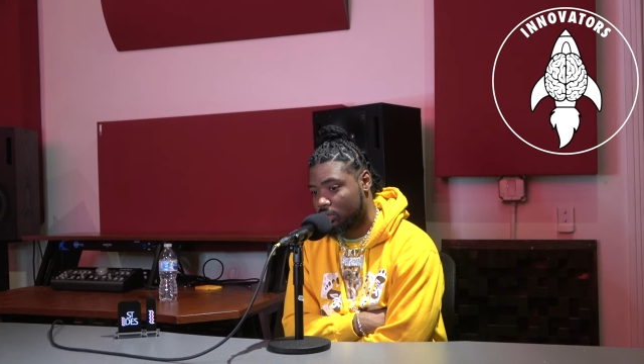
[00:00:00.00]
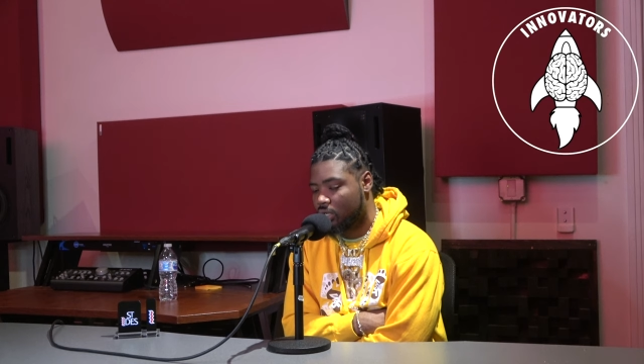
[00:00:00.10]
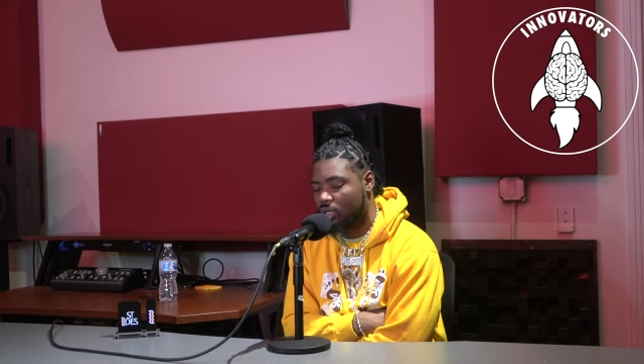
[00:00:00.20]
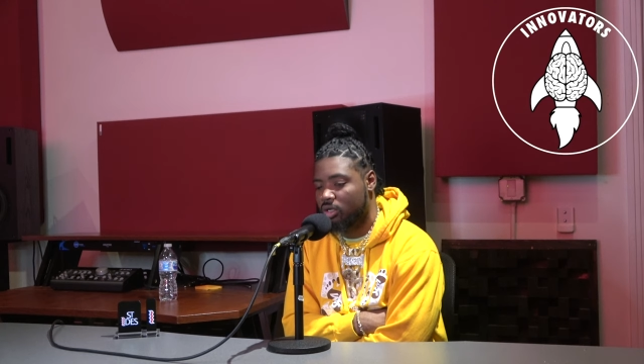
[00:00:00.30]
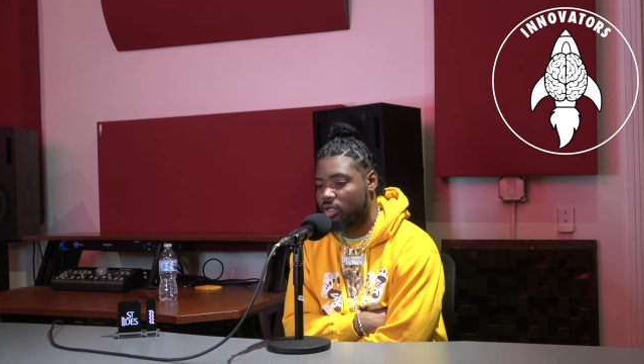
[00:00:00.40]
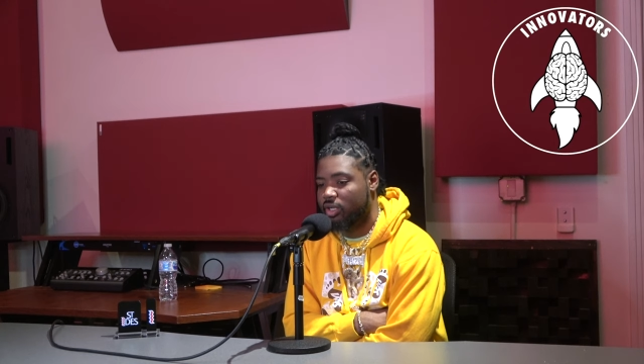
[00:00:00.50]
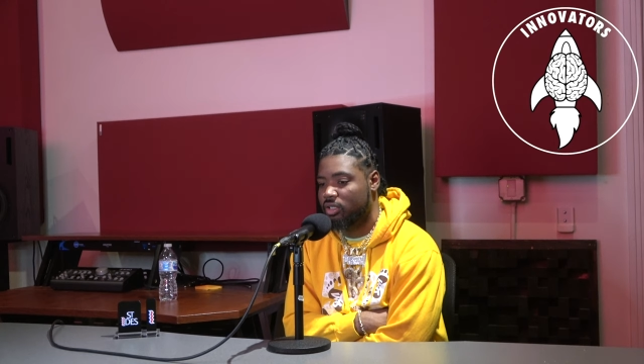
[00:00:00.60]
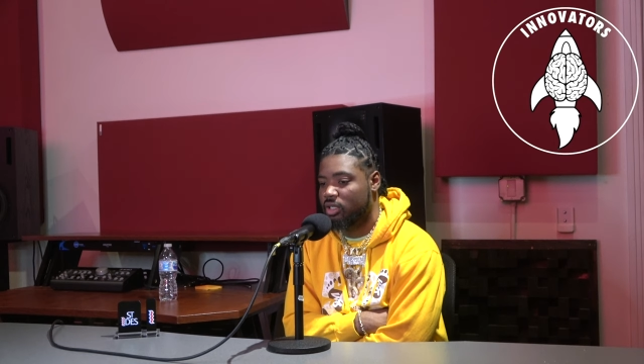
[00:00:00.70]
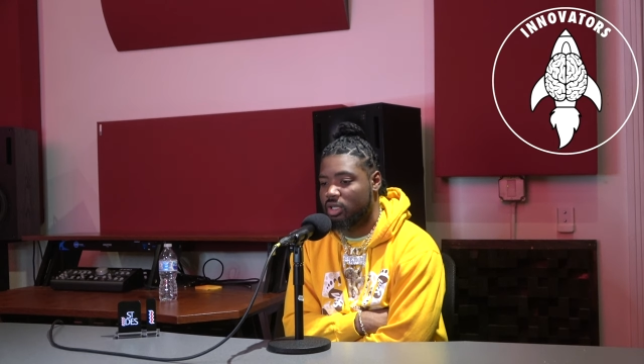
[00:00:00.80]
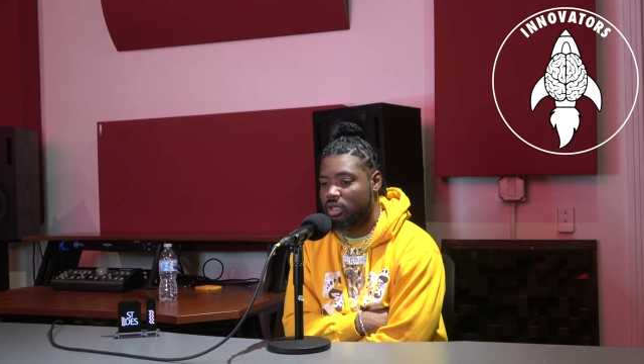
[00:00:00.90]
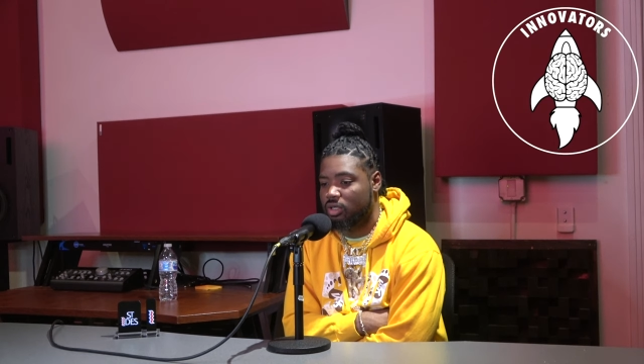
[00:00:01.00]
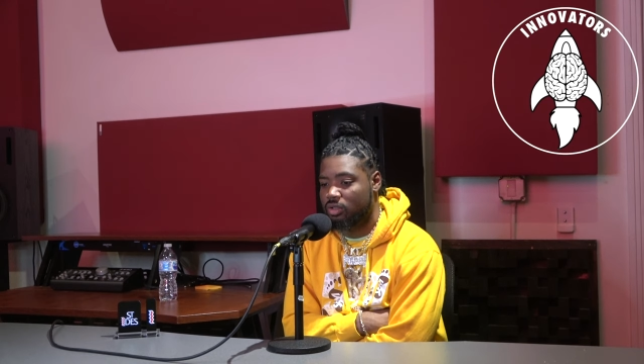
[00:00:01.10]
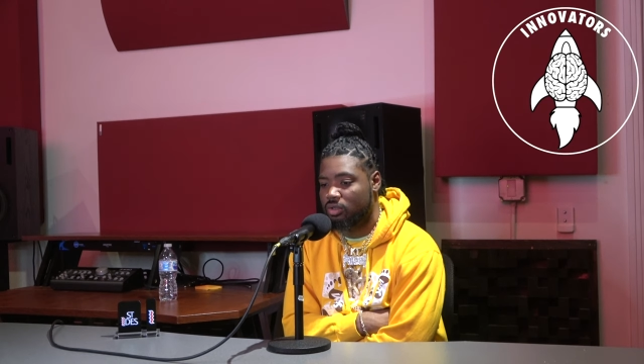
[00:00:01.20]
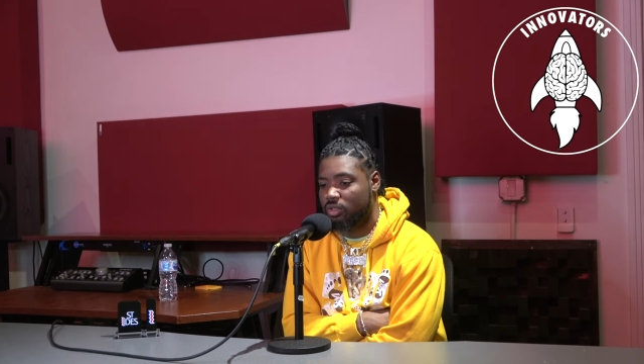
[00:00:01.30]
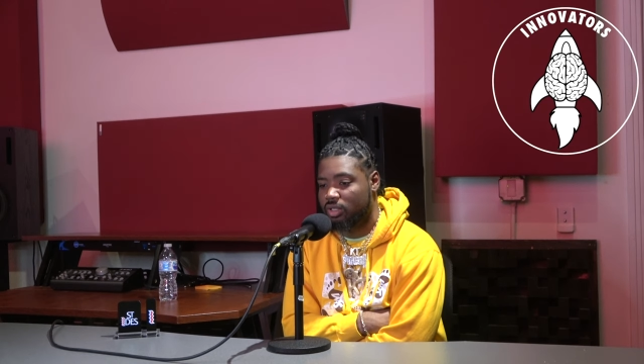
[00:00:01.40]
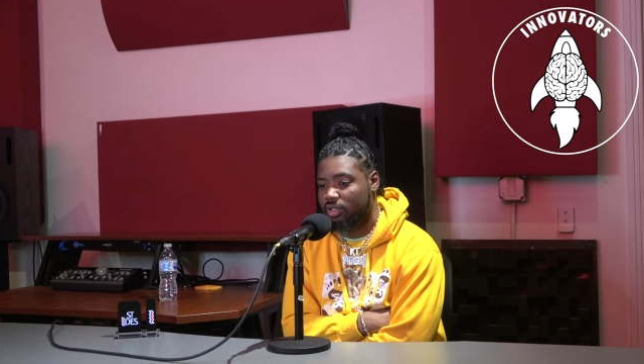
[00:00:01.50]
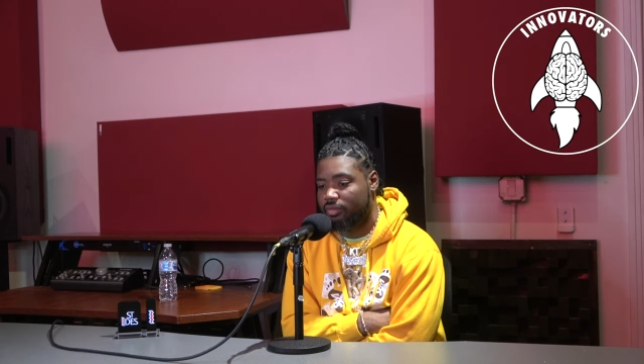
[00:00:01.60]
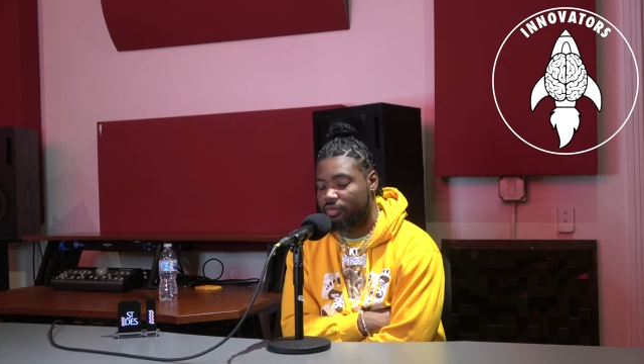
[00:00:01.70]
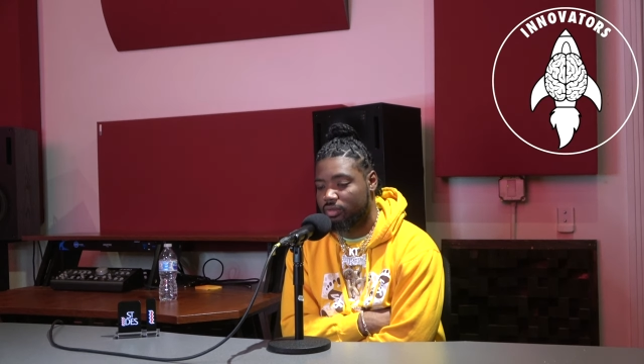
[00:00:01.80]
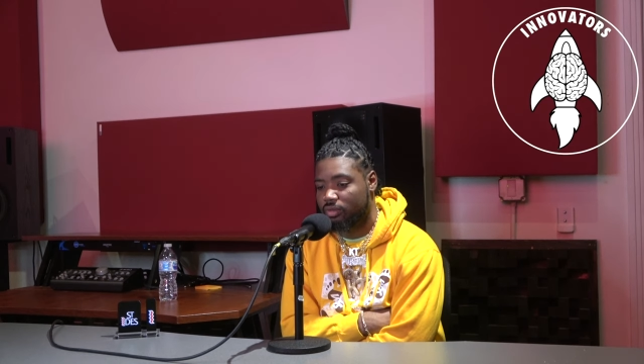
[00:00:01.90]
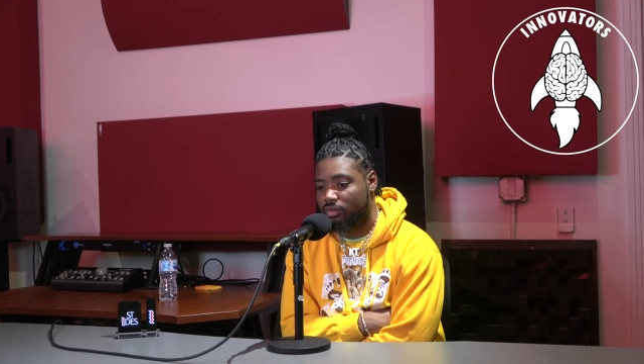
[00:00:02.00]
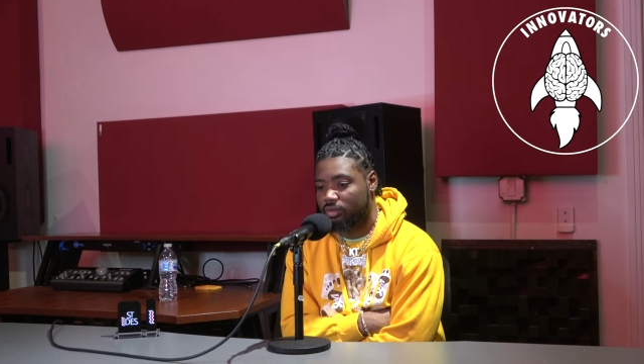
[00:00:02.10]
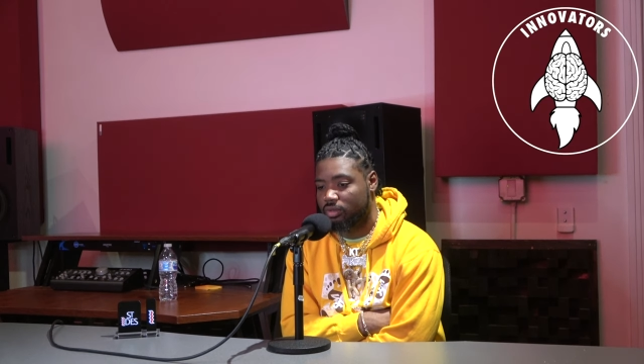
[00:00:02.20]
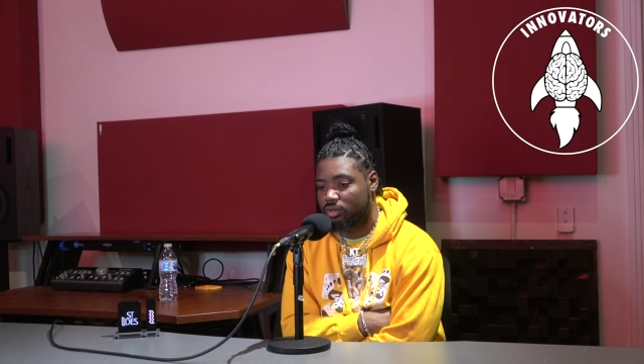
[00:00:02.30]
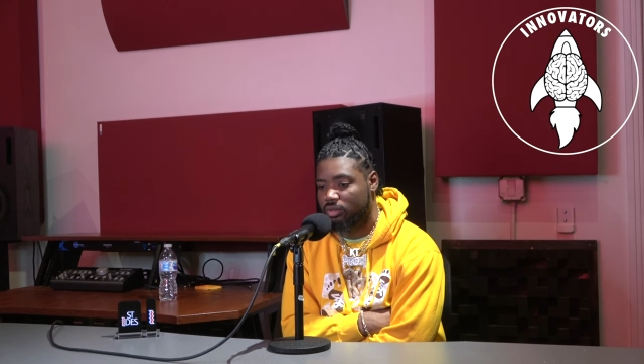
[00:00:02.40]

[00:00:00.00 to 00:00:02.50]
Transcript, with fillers: Oh, everything I go through in life. Yeah.